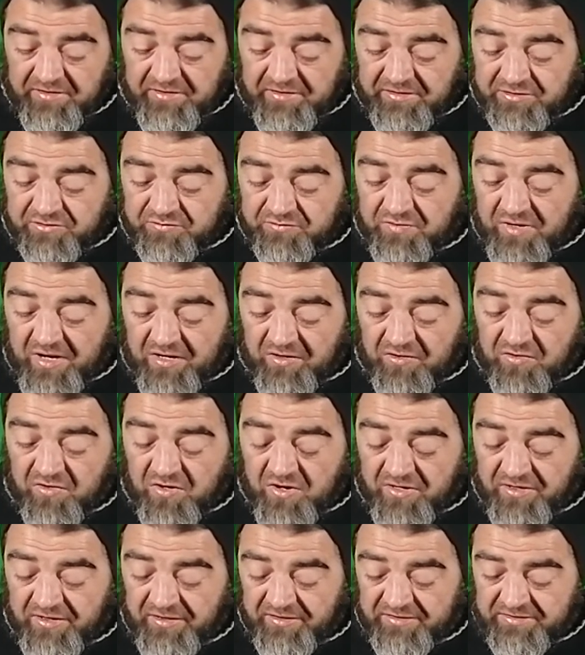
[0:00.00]
That's why I
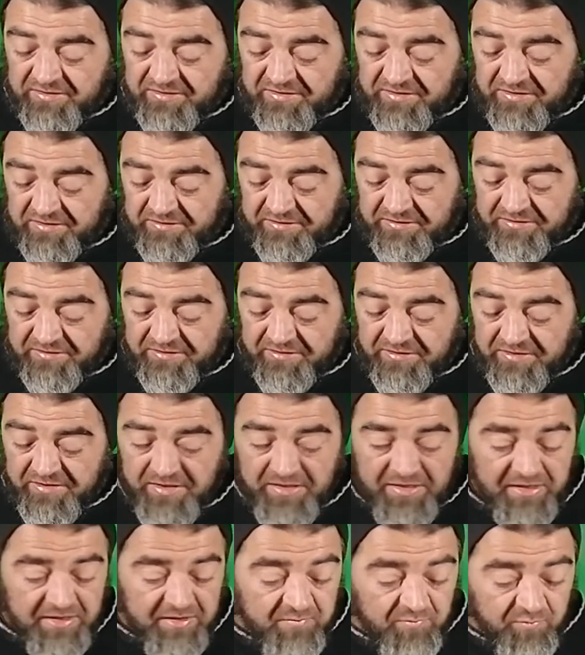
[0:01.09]
got it.
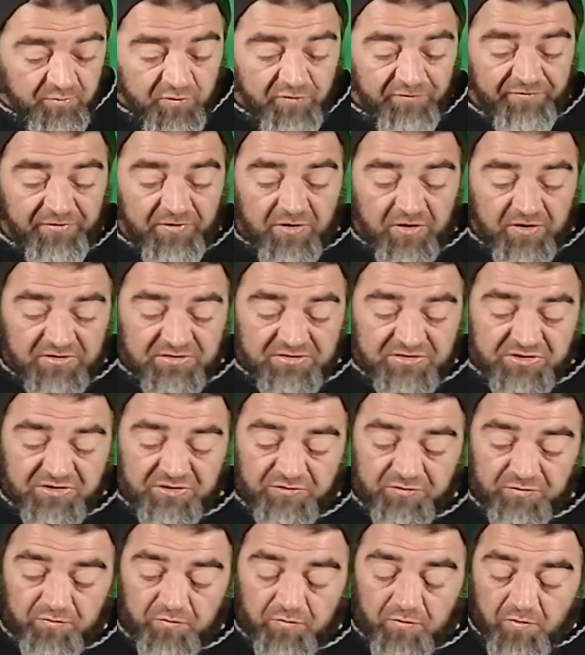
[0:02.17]
Moving on
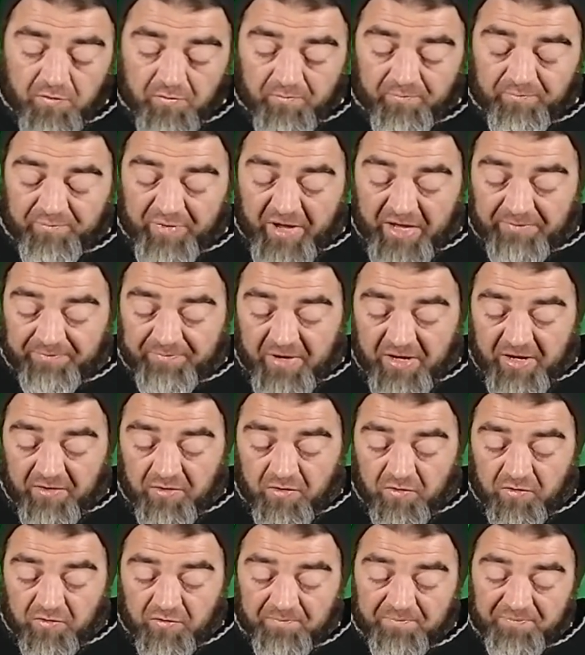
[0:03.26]
to Batman
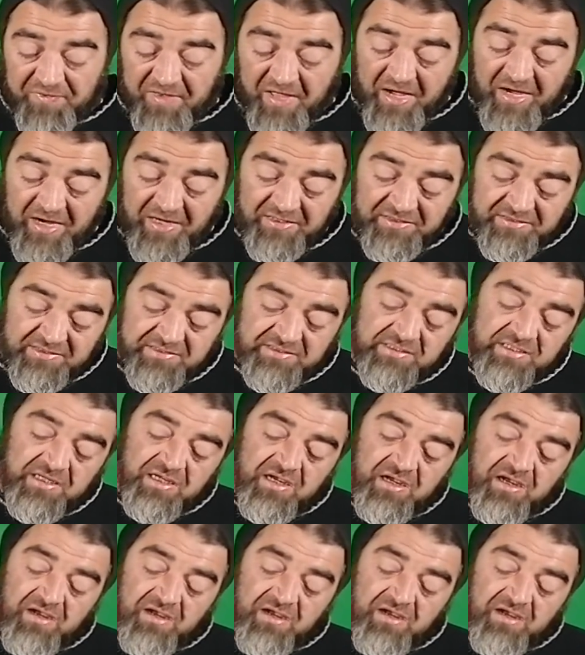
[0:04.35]
Arkham Knights,